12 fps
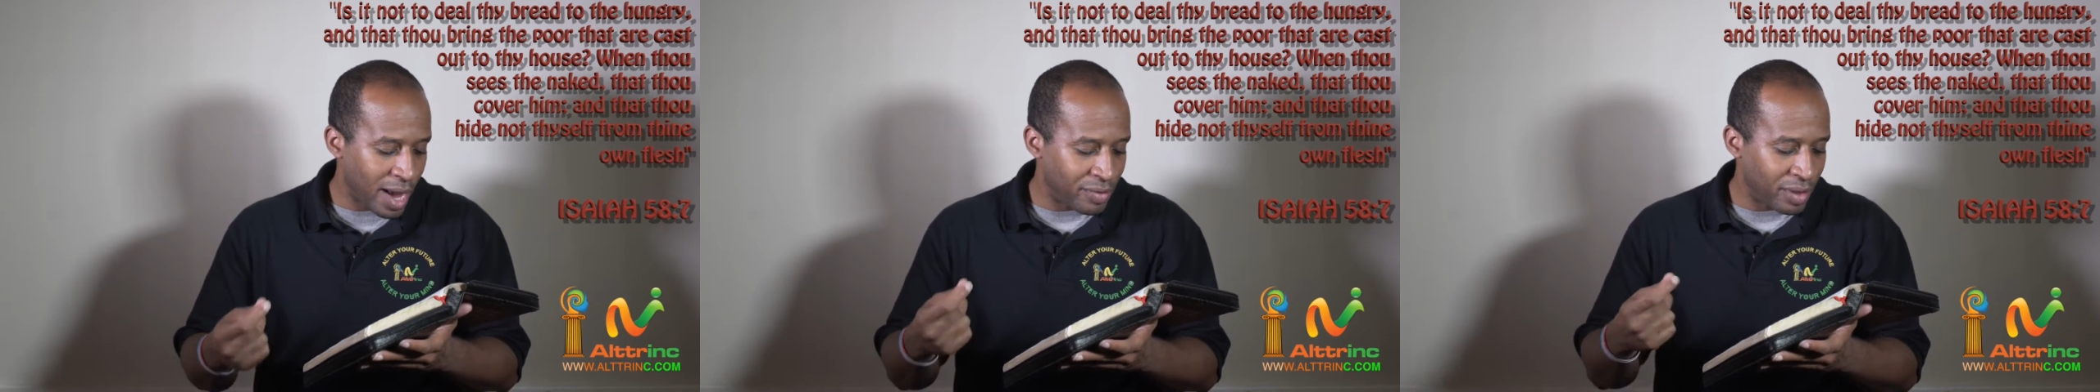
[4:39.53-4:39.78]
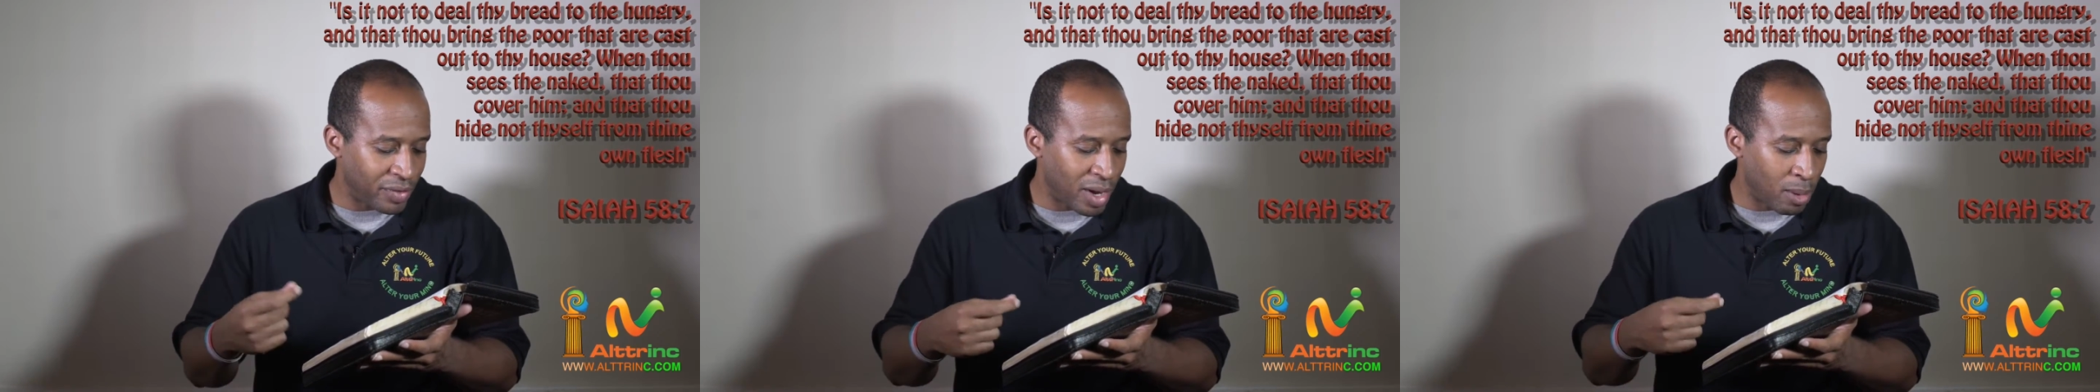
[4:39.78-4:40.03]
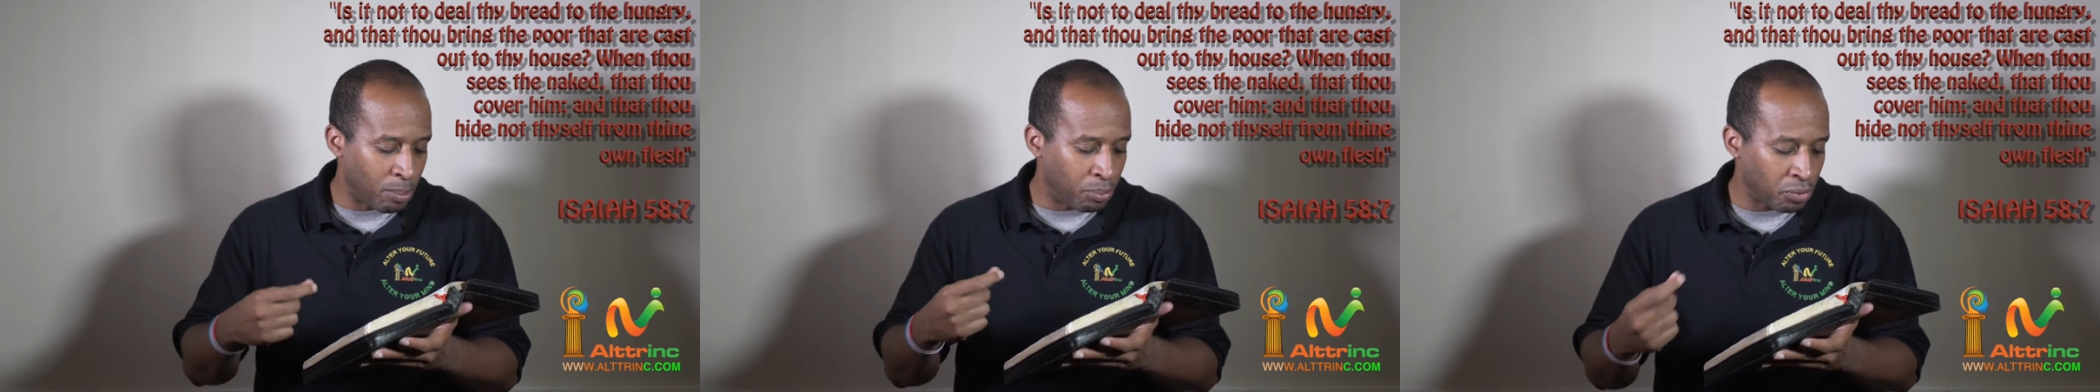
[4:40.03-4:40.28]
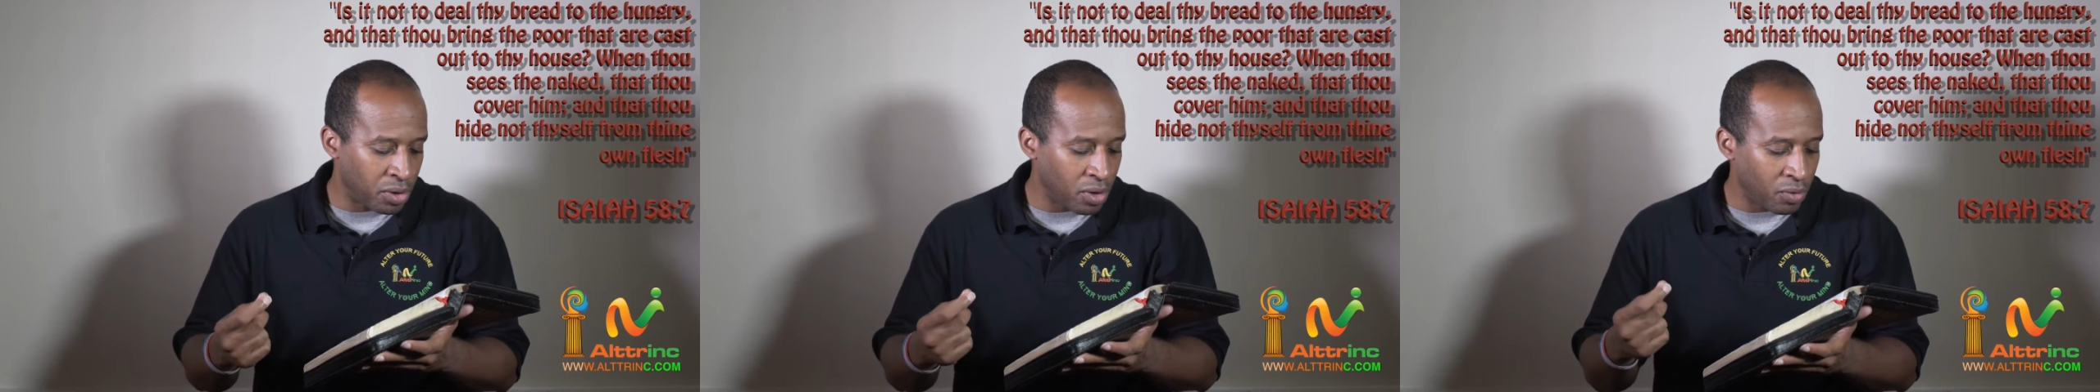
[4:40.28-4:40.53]
and that thou
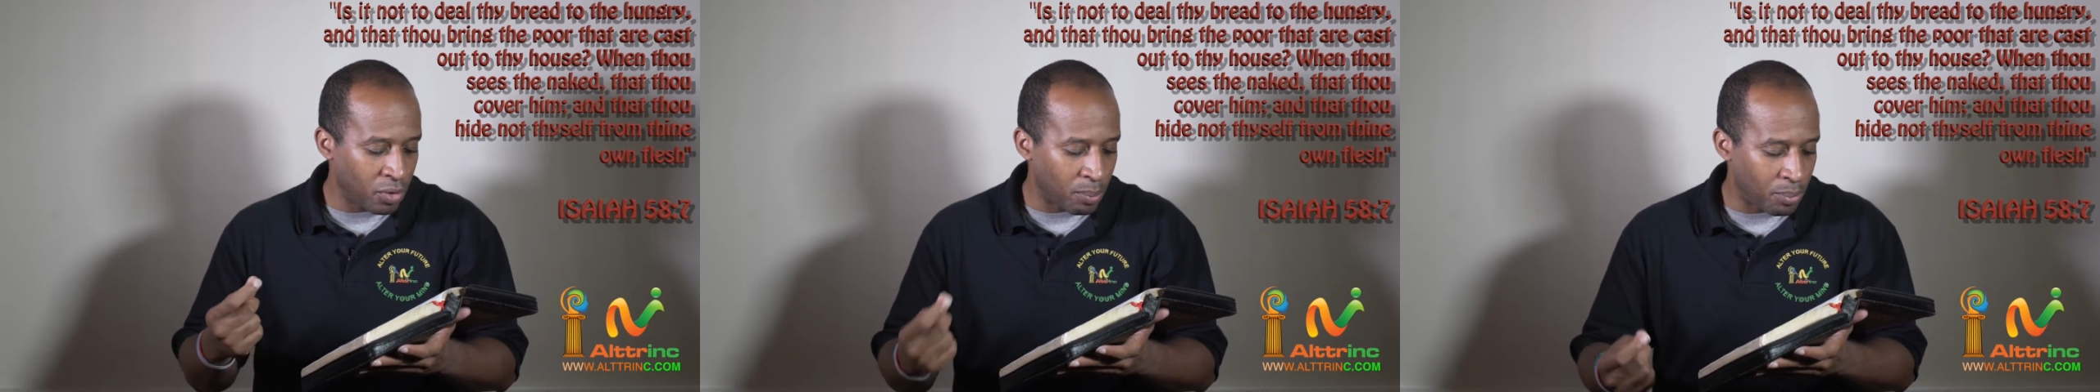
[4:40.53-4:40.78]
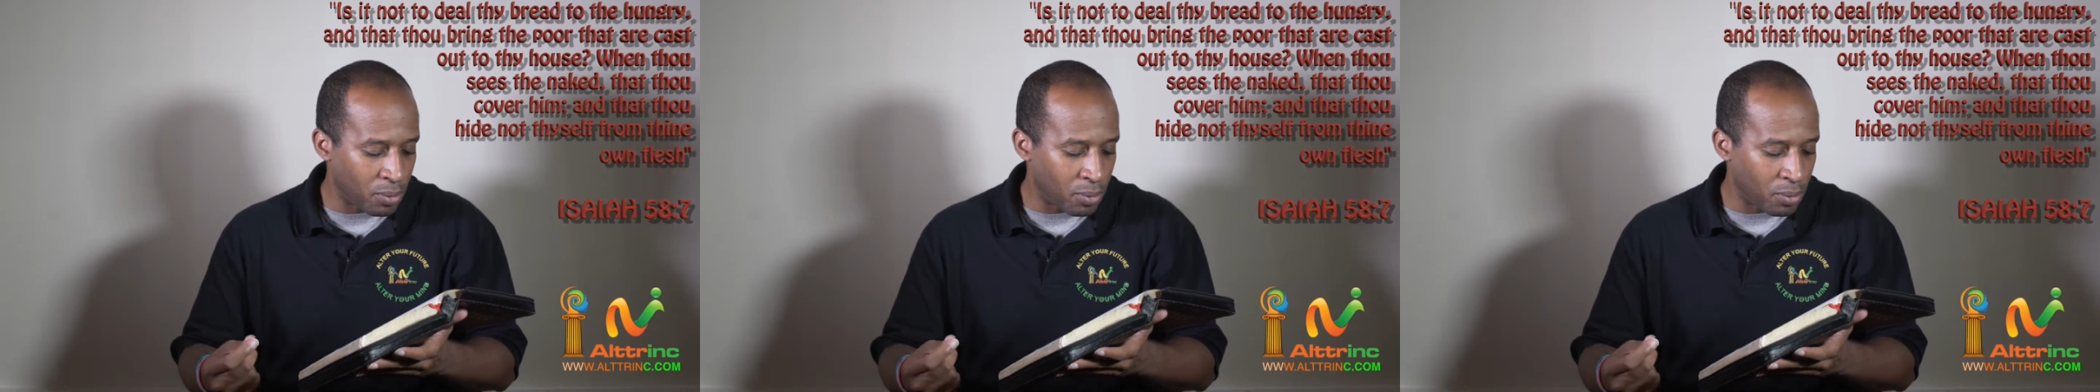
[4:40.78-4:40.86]
bring the